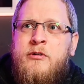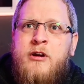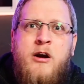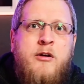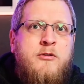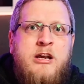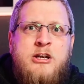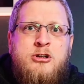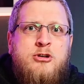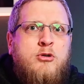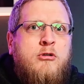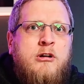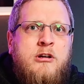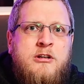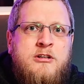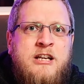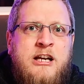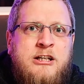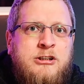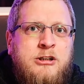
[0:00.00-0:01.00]
We have
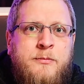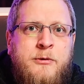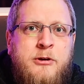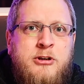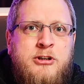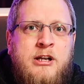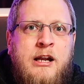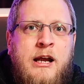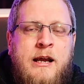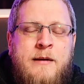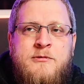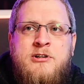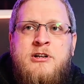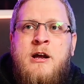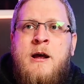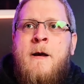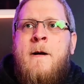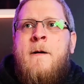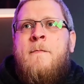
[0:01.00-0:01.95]
historic sexual abuse claims,